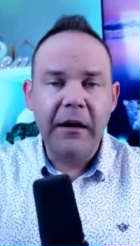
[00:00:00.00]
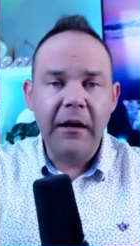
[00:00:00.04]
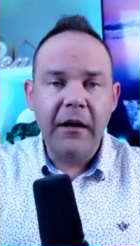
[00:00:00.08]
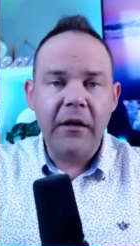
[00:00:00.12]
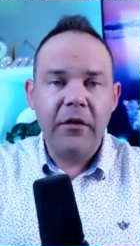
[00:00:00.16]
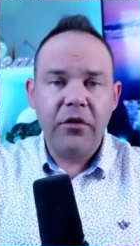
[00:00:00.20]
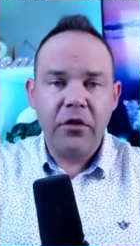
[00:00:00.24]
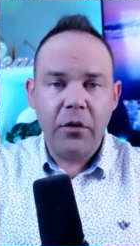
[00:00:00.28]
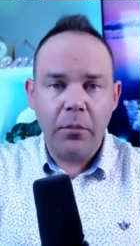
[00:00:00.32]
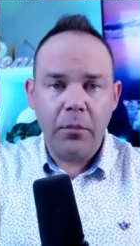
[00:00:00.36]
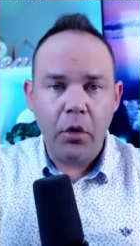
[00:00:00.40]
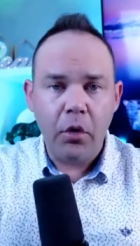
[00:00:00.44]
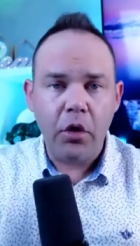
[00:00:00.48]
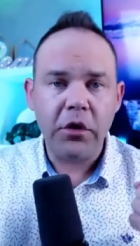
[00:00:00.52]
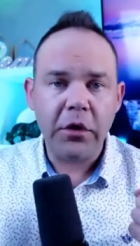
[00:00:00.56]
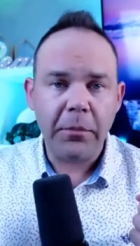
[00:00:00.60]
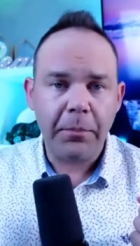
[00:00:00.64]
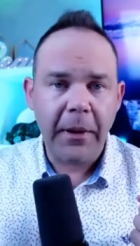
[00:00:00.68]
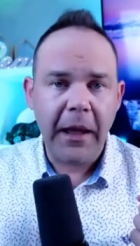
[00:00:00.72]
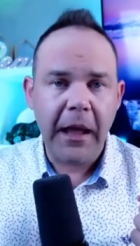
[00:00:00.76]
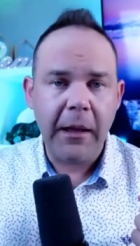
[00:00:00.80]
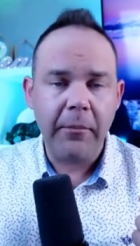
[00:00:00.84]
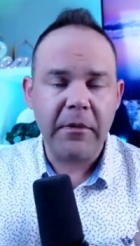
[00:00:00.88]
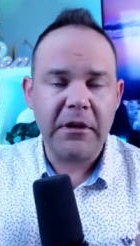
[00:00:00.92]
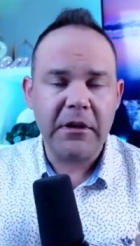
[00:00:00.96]
The more the
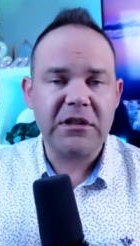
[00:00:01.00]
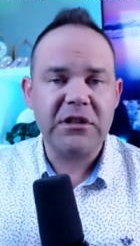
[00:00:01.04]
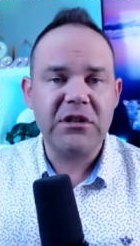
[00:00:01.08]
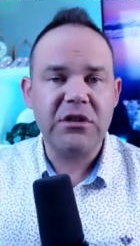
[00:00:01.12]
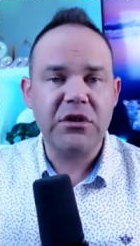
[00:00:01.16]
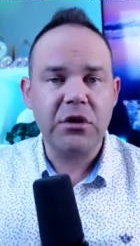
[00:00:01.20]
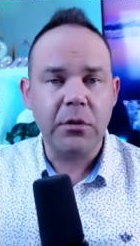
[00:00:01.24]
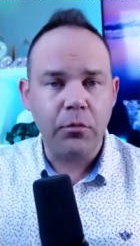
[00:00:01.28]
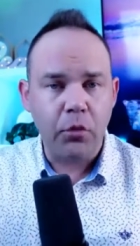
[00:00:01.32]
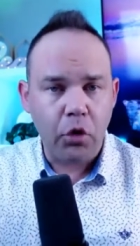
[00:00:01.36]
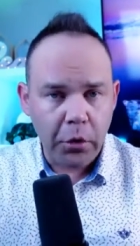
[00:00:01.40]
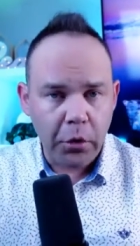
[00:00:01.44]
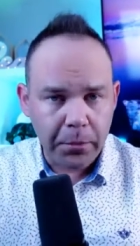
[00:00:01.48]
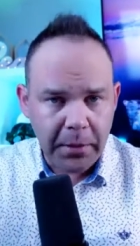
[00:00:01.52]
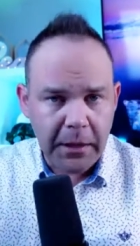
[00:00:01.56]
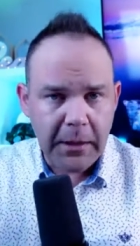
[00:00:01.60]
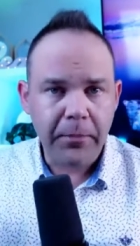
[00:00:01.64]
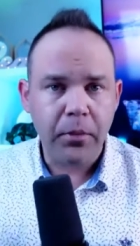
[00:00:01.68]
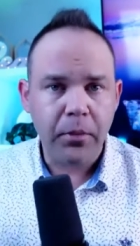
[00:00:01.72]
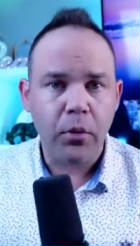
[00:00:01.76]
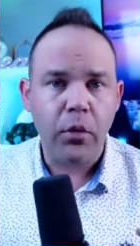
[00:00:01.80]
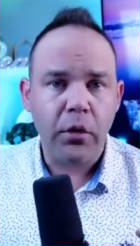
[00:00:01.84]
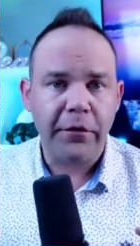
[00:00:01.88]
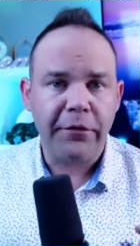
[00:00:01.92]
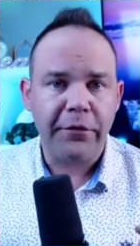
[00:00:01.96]
payments, the more people
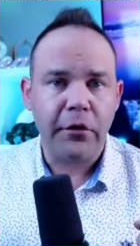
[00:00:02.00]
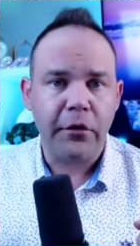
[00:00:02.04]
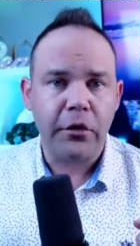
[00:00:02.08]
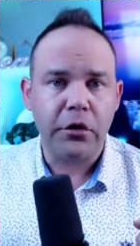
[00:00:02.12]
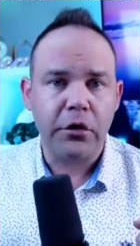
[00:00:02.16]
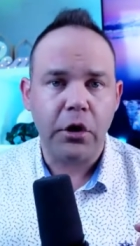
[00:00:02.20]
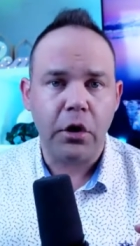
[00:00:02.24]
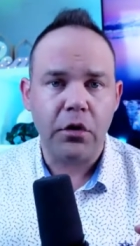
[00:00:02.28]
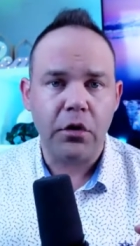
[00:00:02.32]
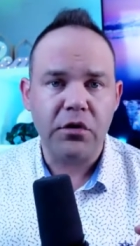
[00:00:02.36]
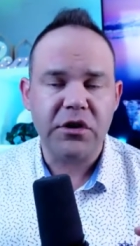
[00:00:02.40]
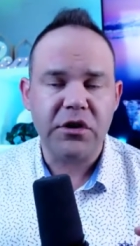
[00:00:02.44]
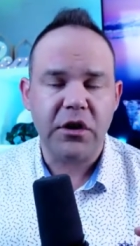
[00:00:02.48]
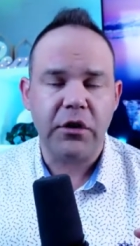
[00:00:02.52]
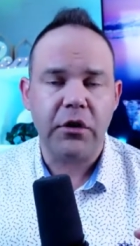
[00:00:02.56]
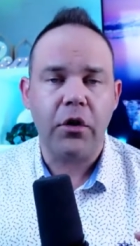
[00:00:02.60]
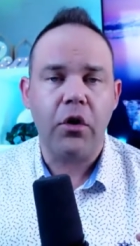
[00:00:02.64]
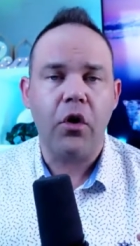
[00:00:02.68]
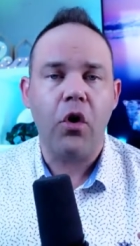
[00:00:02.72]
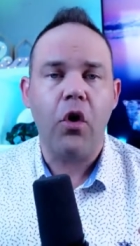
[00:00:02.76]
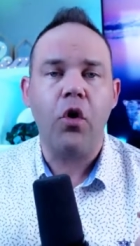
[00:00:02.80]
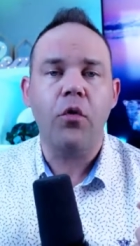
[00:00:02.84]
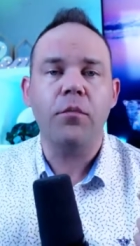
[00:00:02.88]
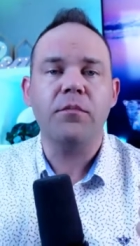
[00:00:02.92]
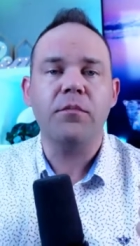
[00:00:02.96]
will foreclose on their
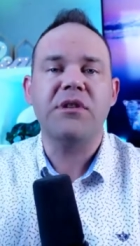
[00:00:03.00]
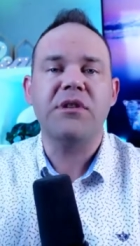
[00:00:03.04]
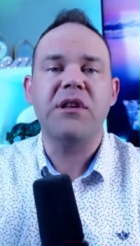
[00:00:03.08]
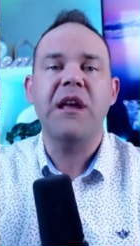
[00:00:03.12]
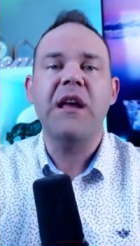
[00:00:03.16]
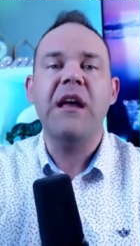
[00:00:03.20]
homes,